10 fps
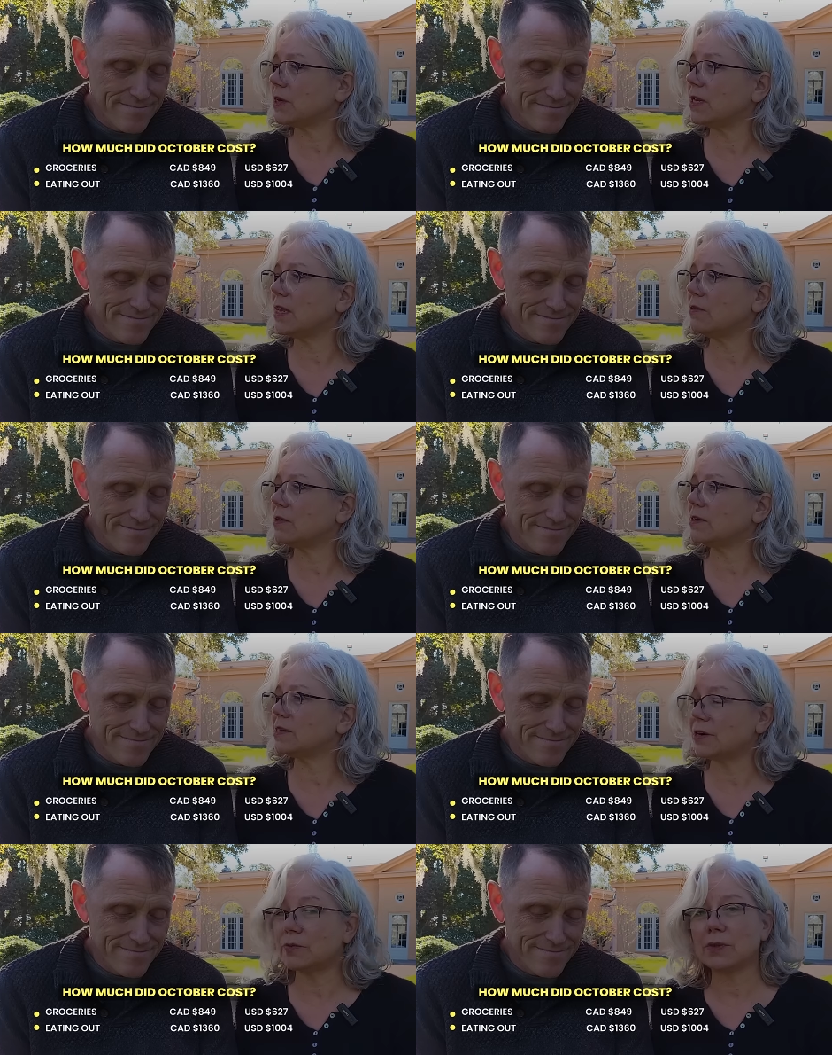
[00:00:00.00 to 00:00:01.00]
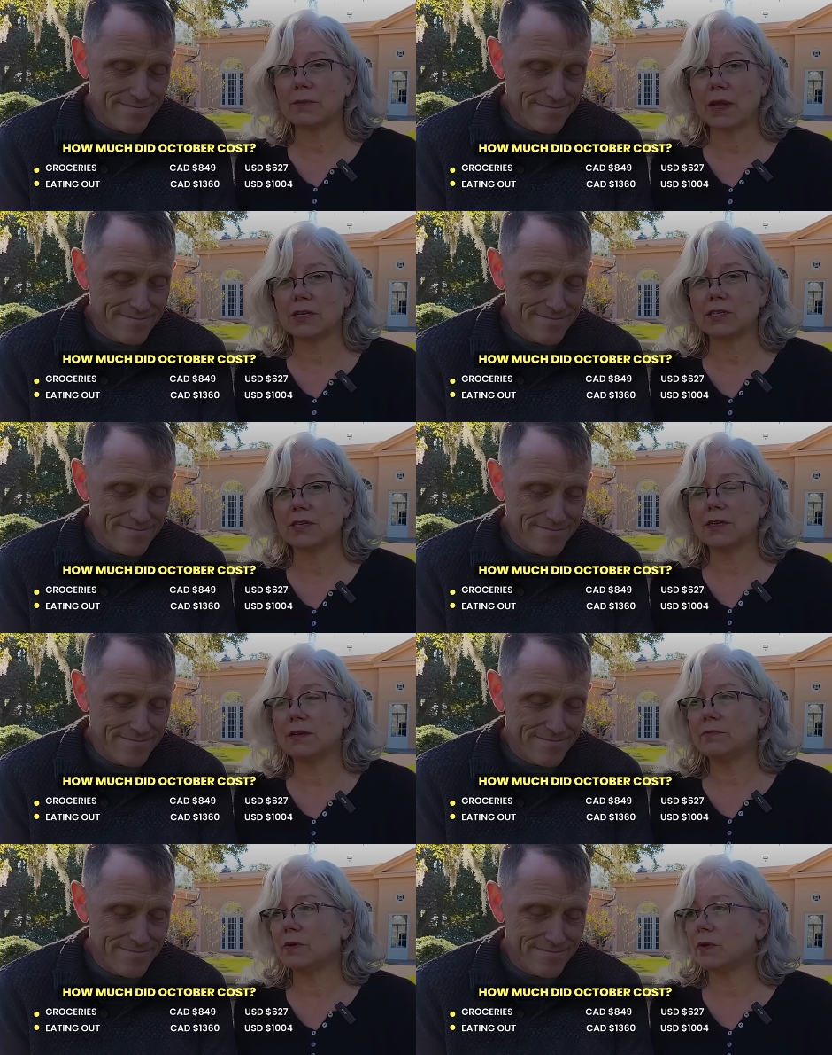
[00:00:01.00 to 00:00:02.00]
Speaker 1: we're eating out terribly much,
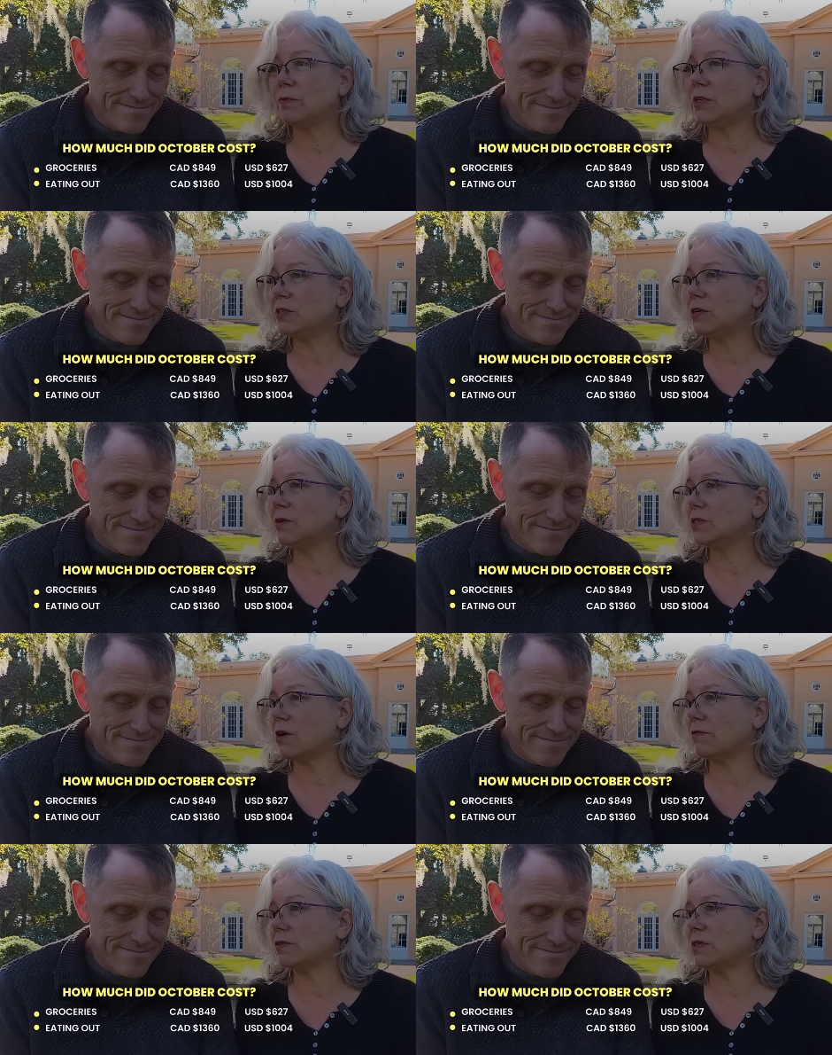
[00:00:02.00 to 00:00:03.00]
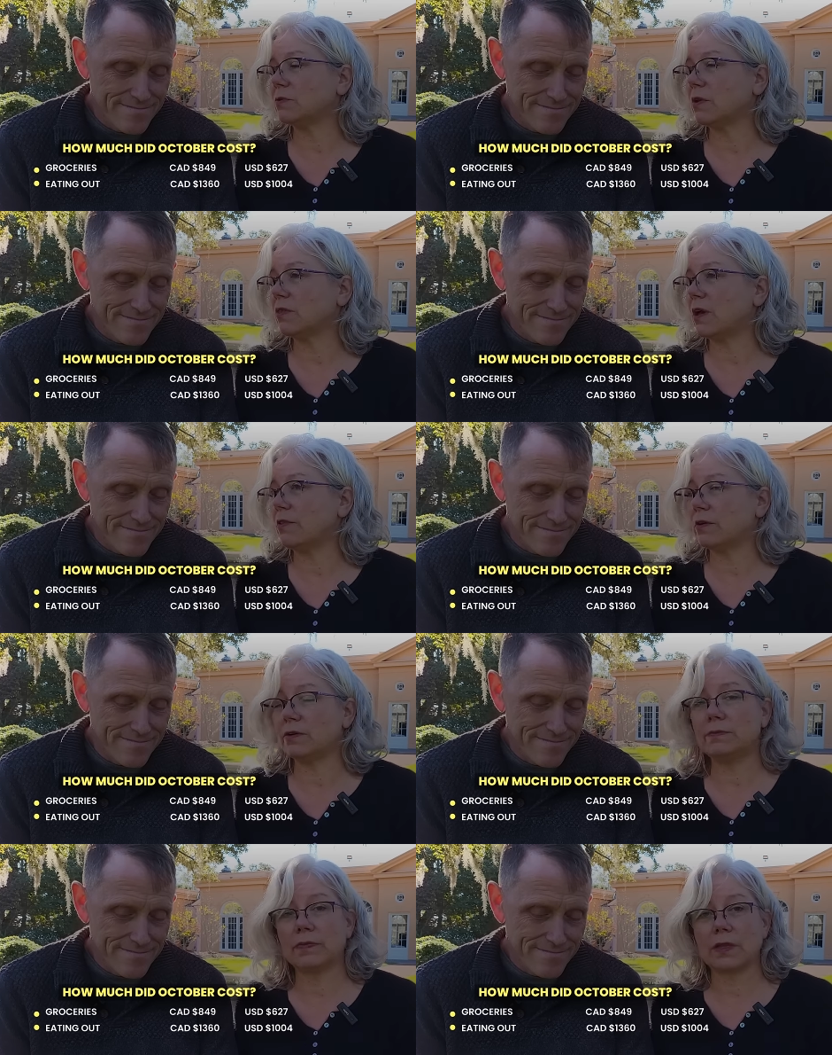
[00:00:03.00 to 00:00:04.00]
but when we do, it's often with
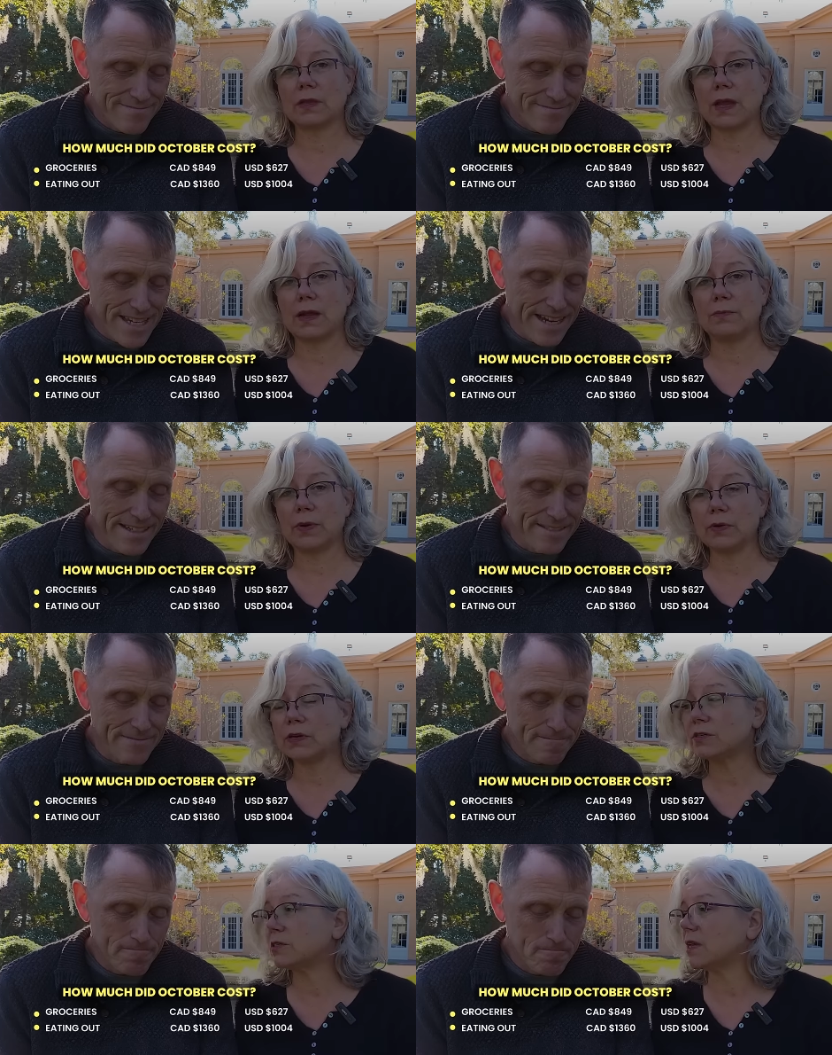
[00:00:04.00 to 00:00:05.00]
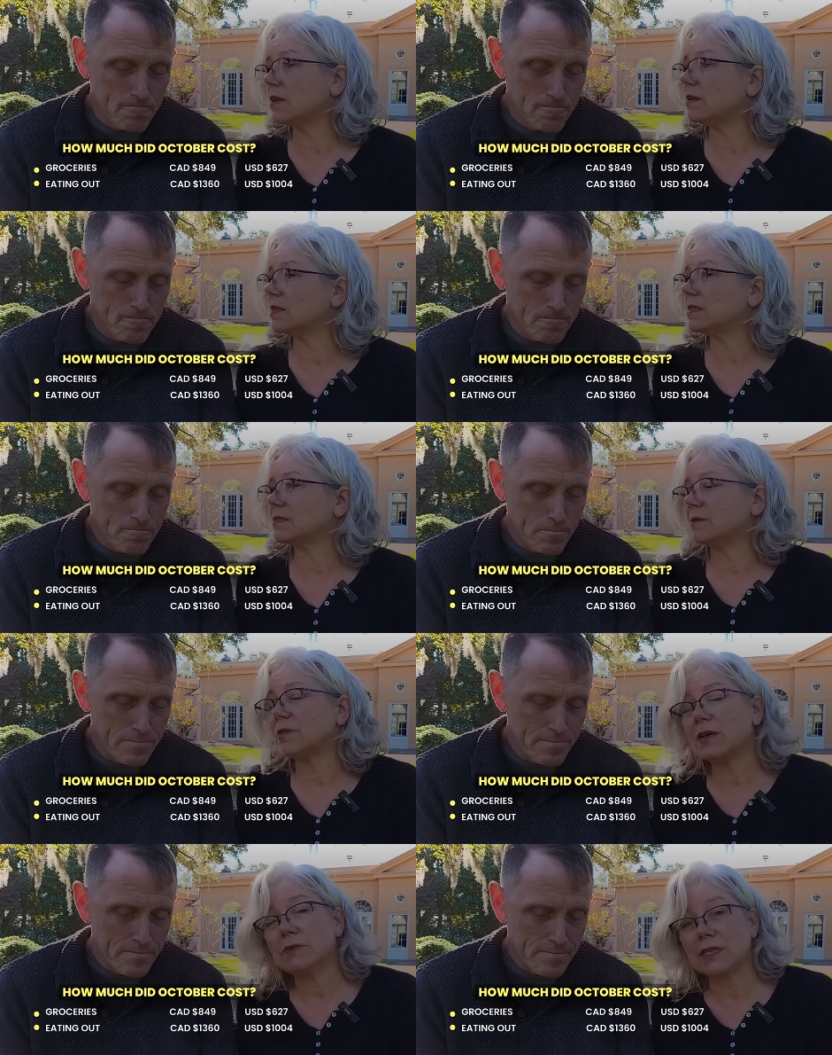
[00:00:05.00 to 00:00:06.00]
other
Speaker 2: uh, yeah. boaters,
Speaker 1: and it's
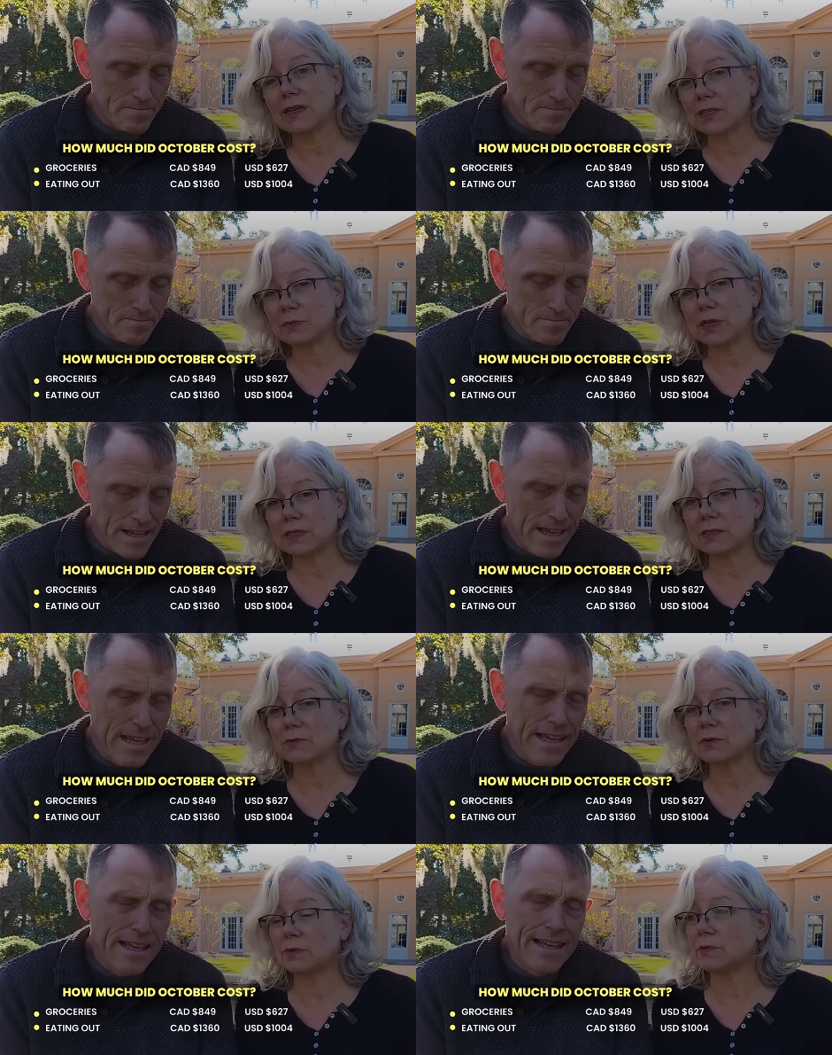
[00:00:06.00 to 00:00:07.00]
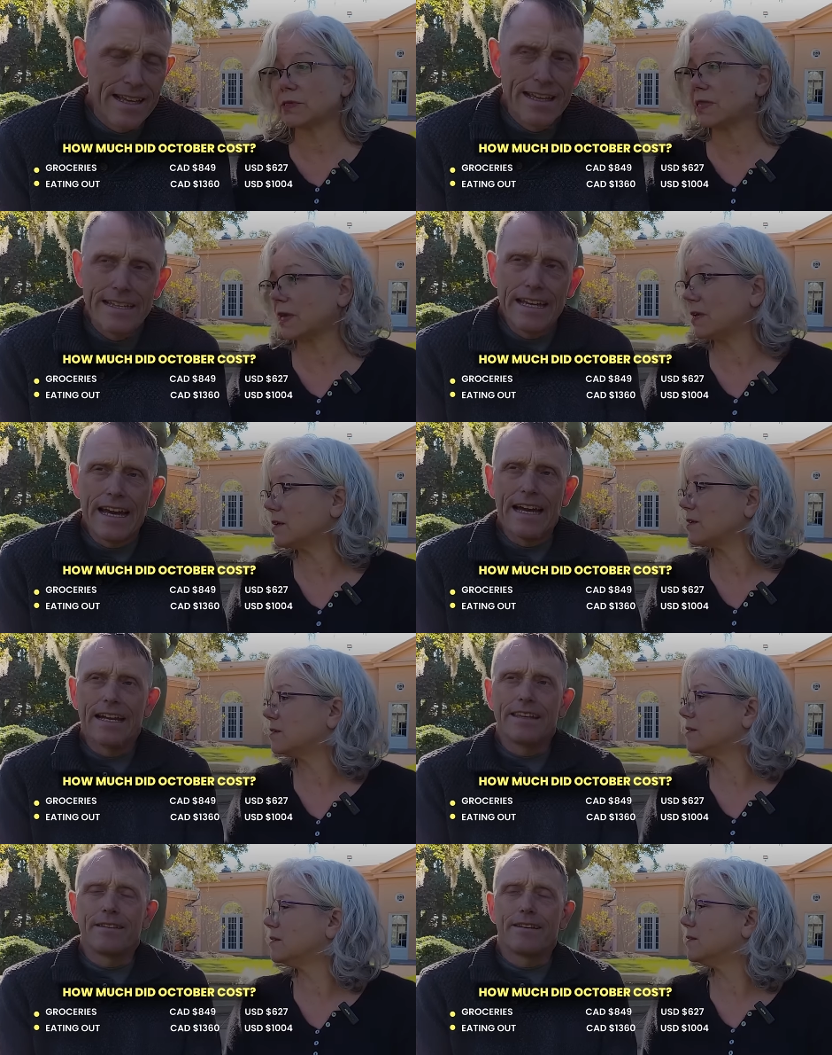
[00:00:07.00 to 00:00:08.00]
sometimes in nice places, which we really like. Yeah,
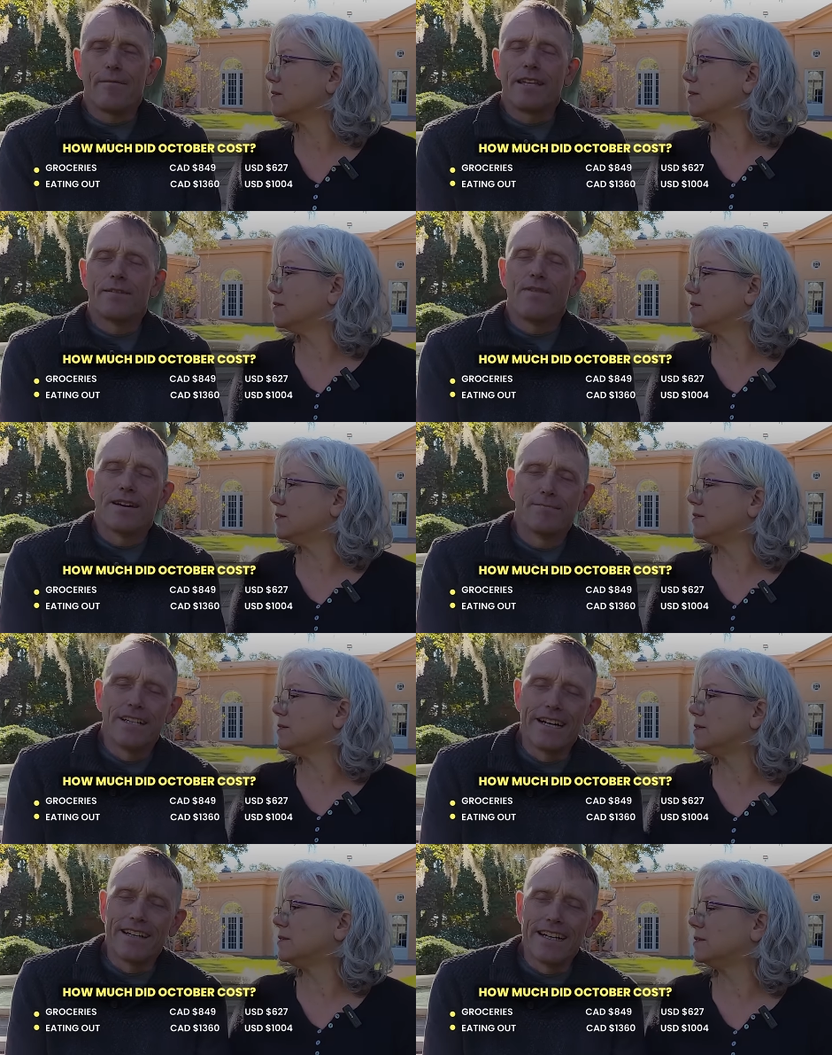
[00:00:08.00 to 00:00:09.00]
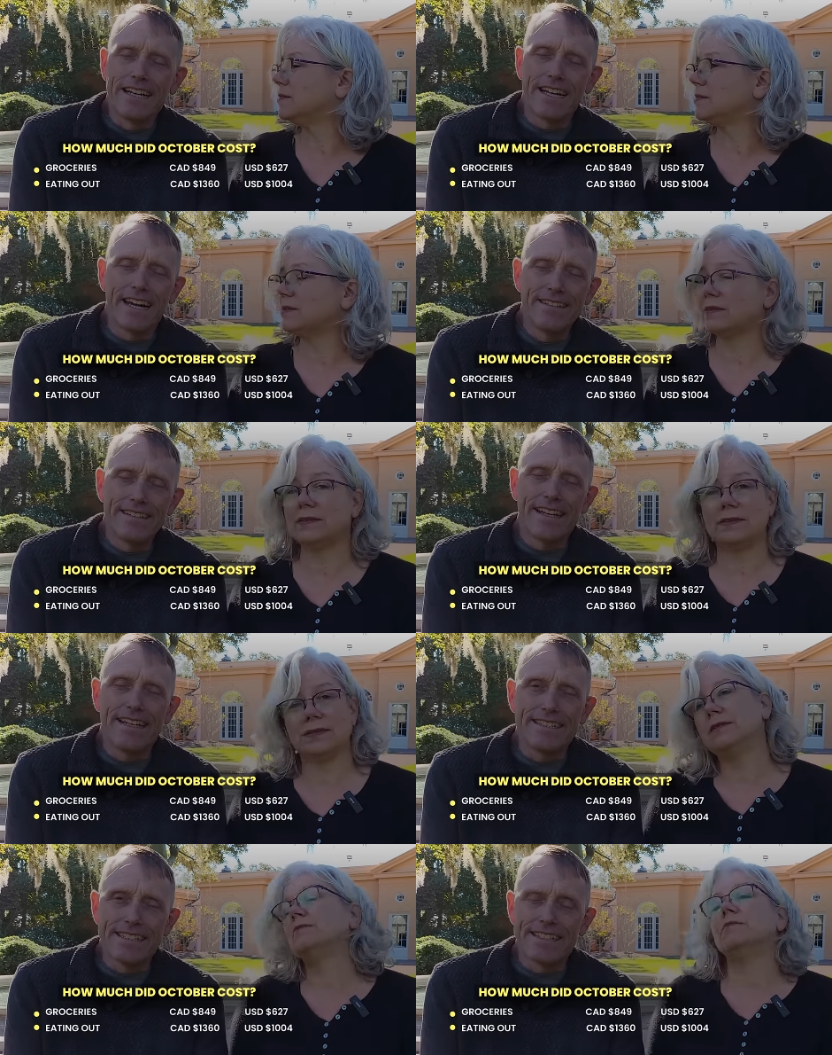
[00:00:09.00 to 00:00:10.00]
Speaker 2: it, I mean, the bottom line on eating out
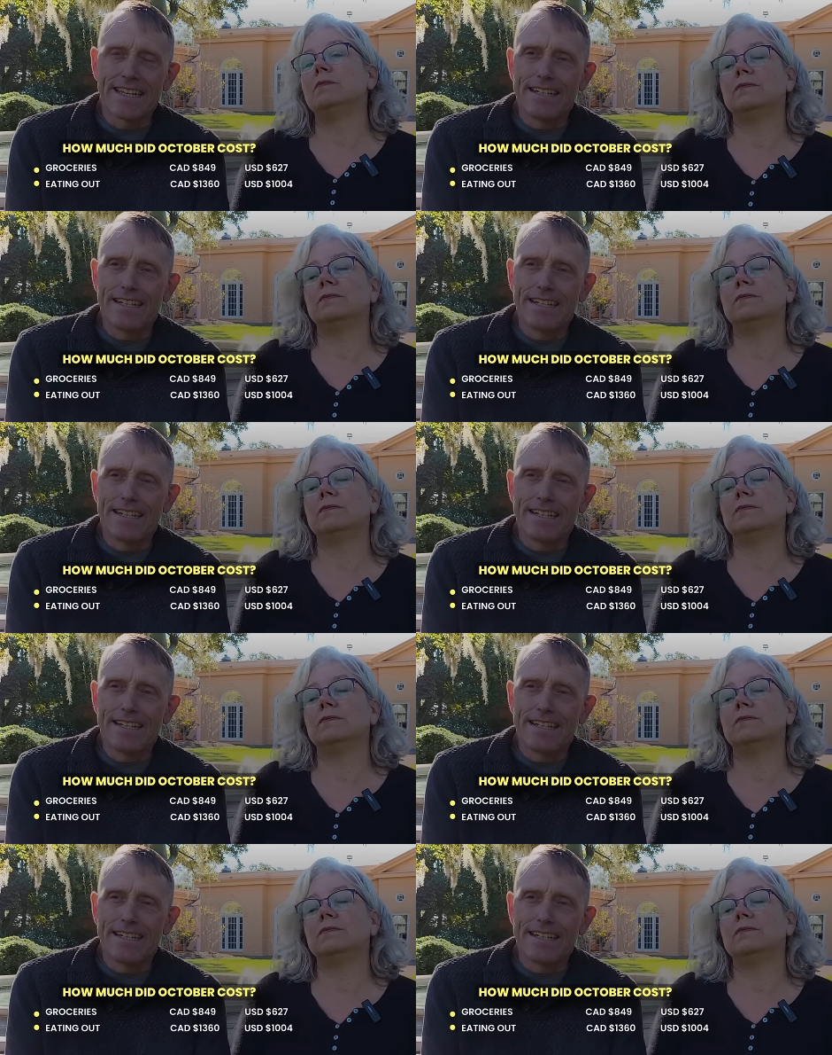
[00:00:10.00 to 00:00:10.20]
is,